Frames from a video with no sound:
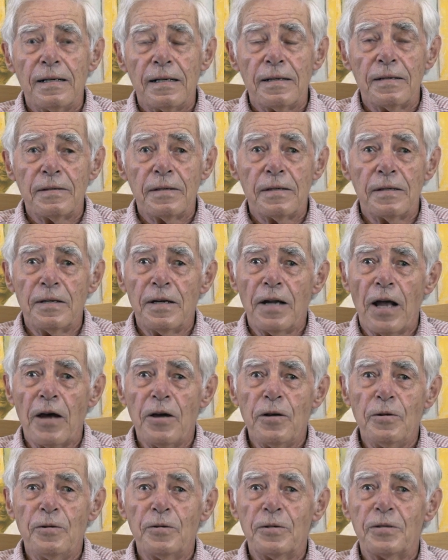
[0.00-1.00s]

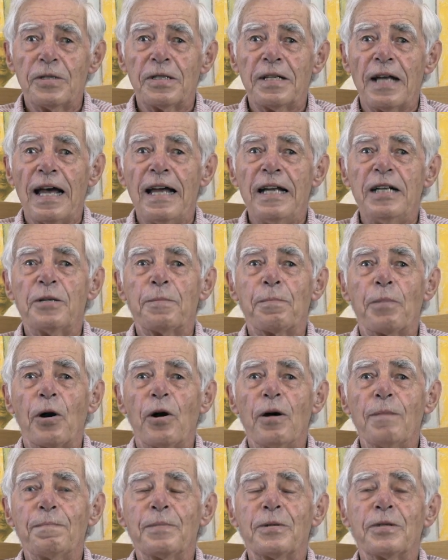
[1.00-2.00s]
no stage
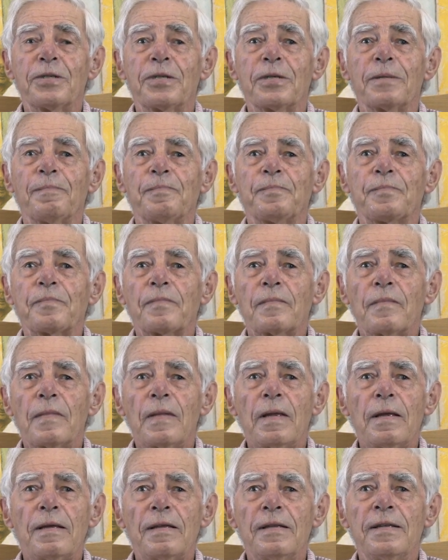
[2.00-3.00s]
props
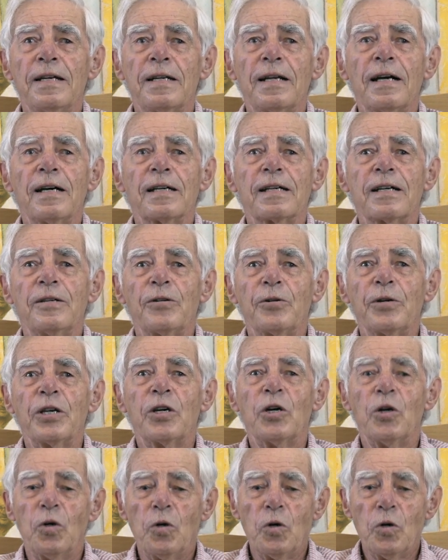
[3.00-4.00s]
that I can
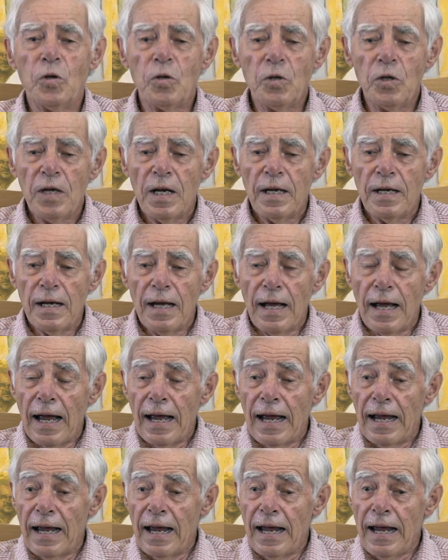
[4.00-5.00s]
recall.
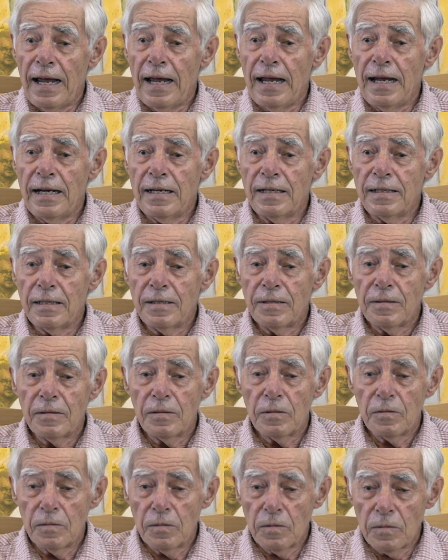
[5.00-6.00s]
And
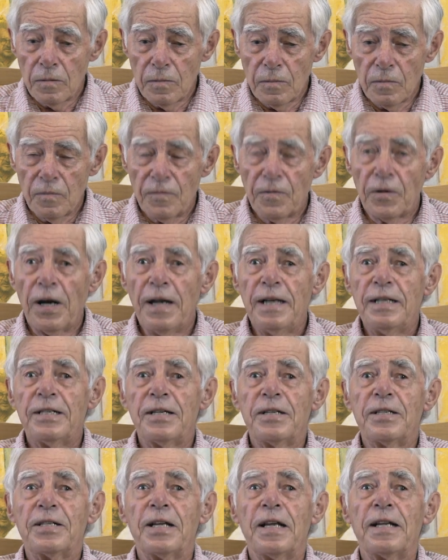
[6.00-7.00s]

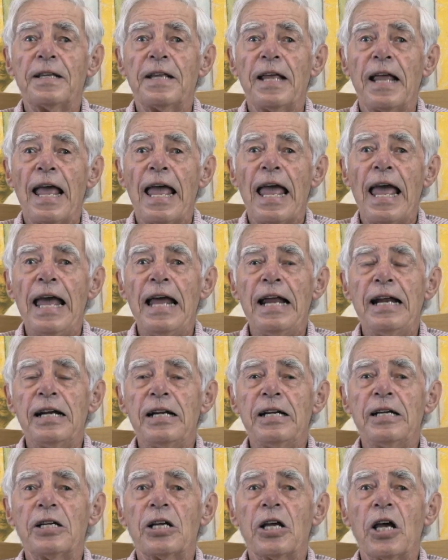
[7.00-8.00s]
Francis at the
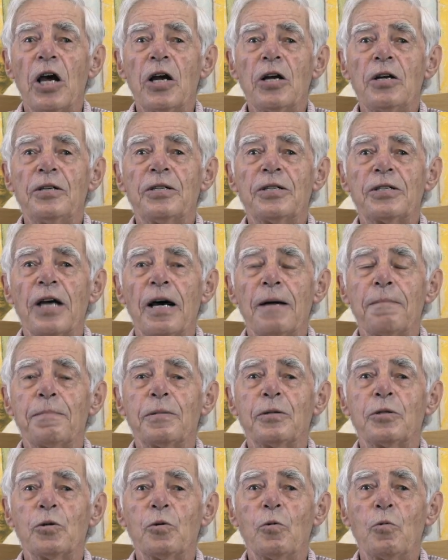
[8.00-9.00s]
end goes
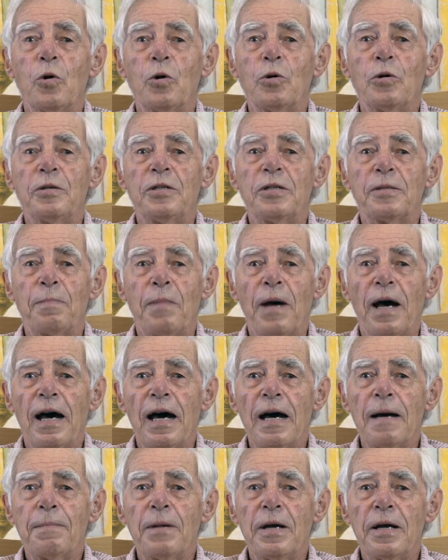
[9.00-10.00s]
up towards
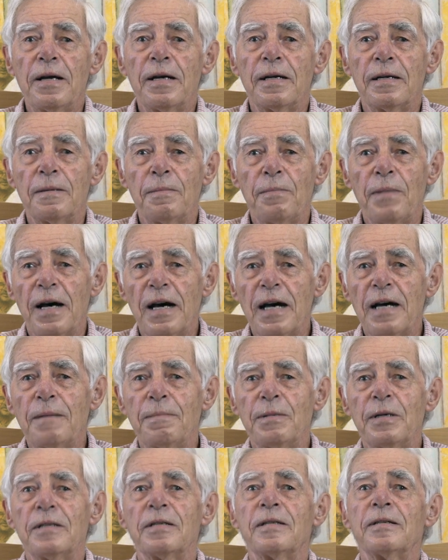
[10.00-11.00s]
Baba, and
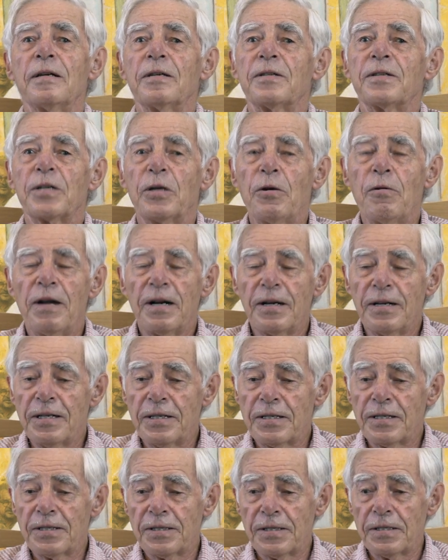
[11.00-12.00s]
Baba, through
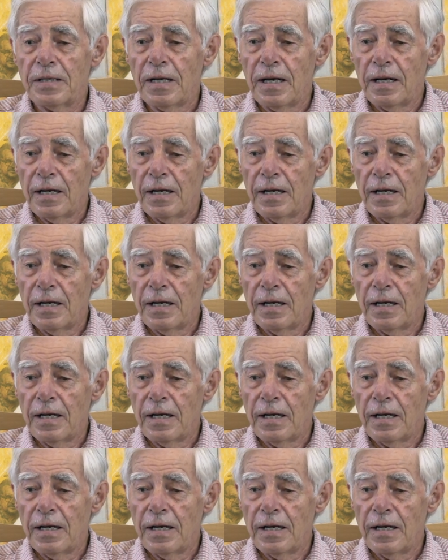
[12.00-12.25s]
Eruch's